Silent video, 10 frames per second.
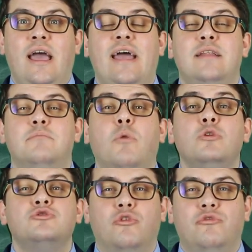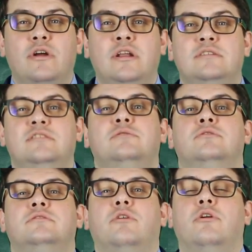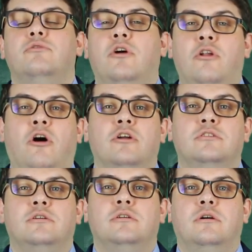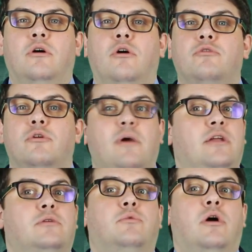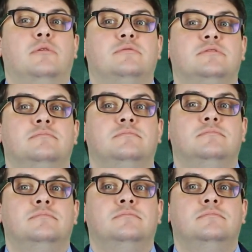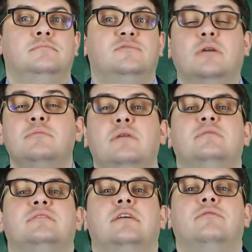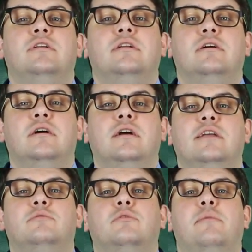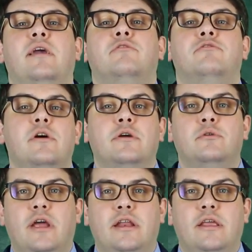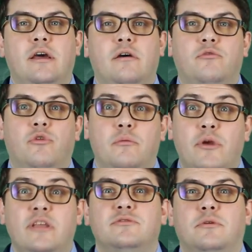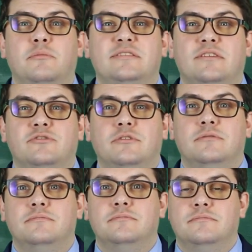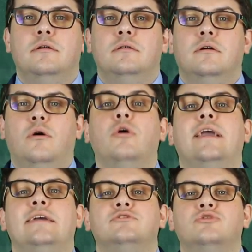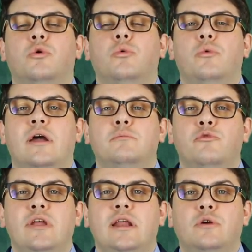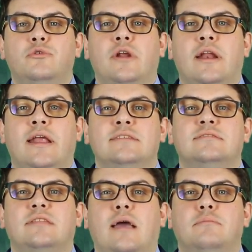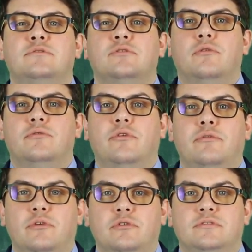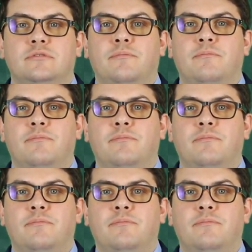and most often this will solve a lot of your minor problems. Sometimes even it will be a very good idea for a brainstorming session. Okay, so we are moving now to the next types of reviews.